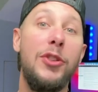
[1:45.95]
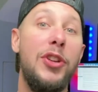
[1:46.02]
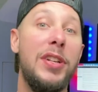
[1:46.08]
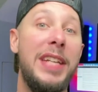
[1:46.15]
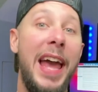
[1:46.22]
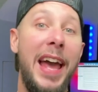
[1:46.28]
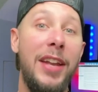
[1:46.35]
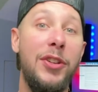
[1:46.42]

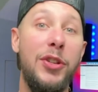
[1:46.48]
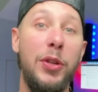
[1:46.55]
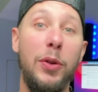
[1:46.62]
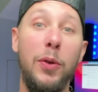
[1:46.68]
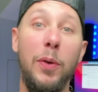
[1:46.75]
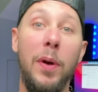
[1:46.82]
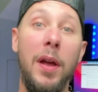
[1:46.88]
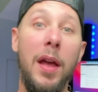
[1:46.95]
Just head
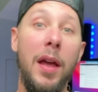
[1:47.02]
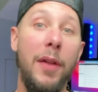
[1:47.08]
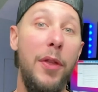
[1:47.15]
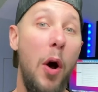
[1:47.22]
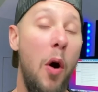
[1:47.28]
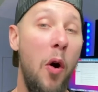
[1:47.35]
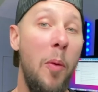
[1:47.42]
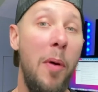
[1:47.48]
to
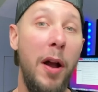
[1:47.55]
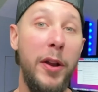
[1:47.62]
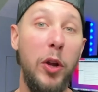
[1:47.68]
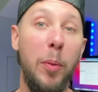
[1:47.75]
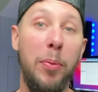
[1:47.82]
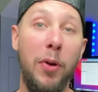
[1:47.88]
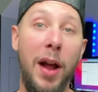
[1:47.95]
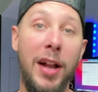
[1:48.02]

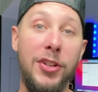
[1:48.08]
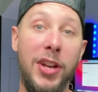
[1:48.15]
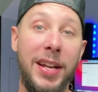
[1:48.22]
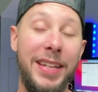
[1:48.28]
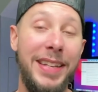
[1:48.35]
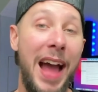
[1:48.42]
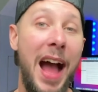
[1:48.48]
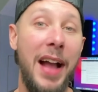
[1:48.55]

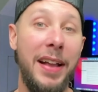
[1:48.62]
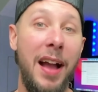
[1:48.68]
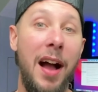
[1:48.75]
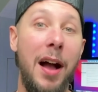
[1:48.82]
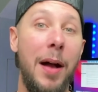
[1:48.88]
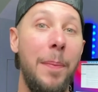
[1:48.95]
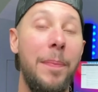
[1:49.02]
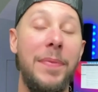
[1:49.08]

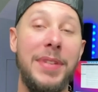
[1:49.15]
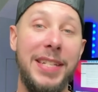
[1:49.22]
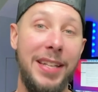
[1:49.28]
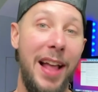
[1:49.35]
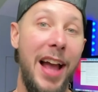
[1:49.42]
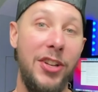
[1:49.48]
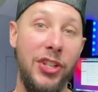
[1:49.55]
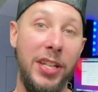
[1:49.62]
thehomeaudioproject.com
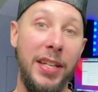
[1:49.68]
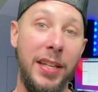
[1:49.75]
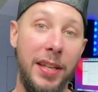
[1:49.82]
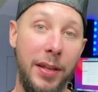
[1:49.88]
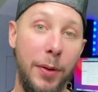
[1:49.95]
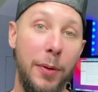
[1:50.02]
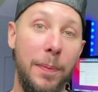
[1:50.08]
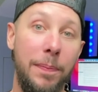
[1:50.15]
slash
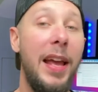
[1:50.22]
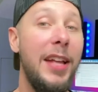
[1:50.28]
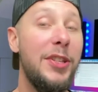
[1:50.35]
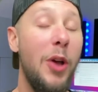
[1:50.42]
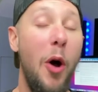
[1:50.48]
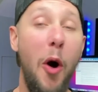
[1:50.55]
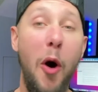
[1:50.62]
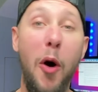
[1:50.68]
EQ.
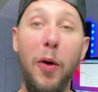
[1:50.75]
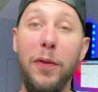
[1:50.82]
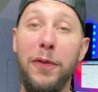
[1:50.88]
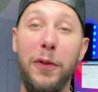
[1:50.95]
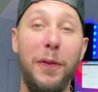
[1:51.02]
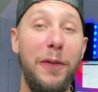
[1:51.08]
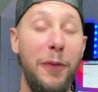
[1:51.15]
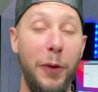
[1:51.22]
It's all
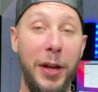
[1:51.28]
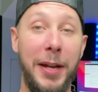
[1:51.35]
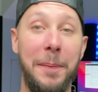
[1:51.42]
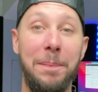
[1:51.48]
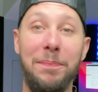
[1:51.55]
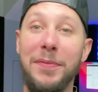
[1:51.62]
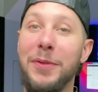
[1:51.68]
for free.